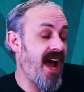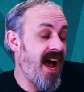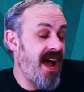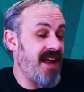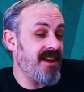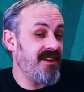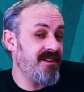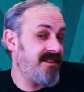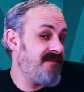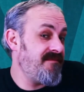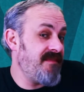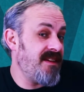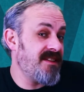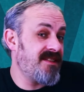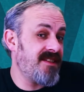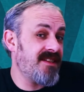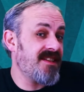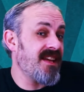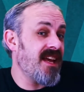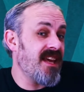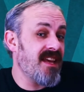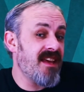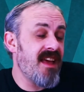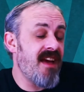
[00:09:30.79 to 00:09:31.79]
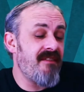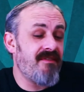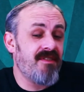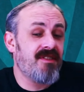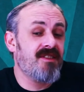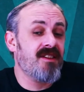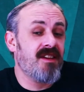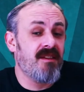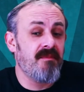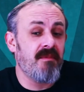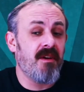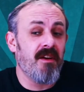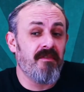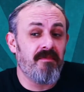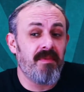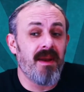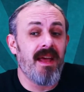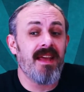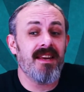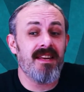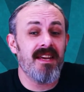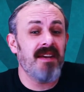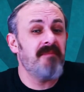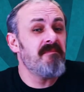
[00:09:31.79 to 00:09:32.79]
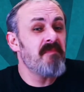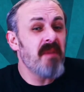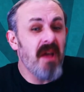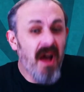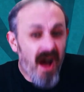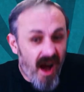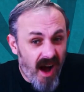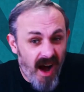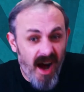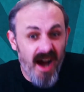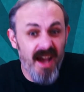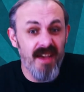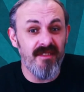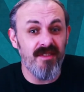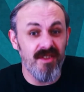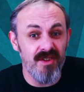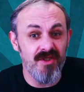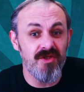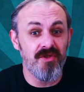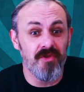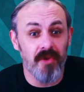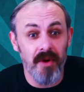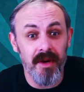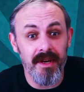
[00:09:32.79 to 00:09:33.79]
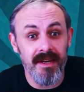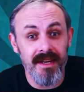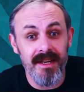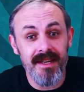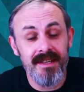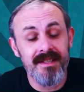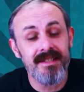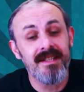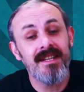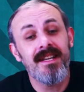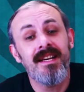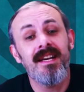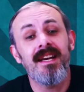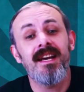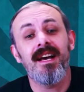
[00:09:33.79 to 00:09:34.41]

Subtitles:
And as I say, every time I've played it, I've enjoyed it,